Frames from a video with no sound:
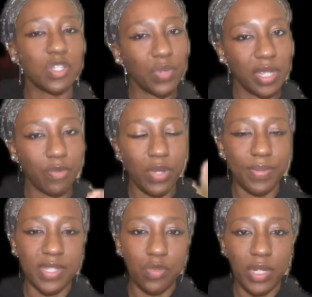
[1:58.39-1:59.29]
23
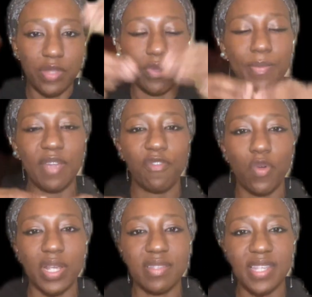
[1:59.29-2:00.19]
plus 23 make
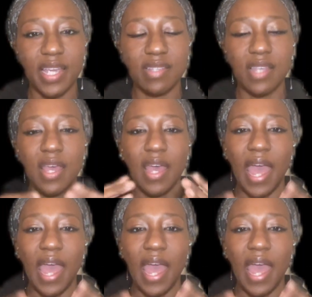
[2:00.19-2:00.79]
46.